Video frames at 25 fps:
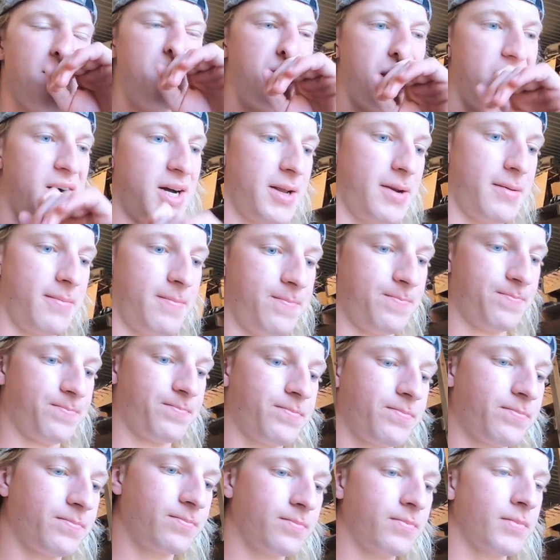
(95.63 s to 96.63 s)

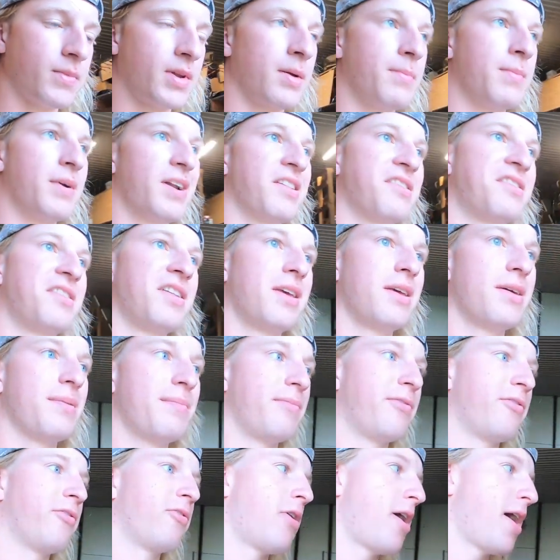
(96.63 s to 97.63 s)
but I'm going to see him
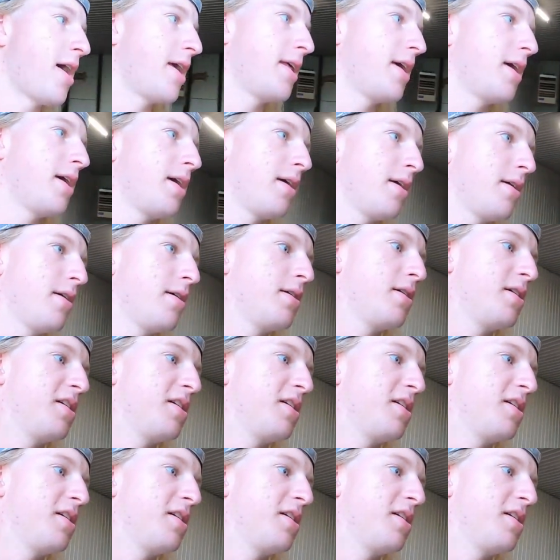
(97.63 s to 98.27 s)
Friday.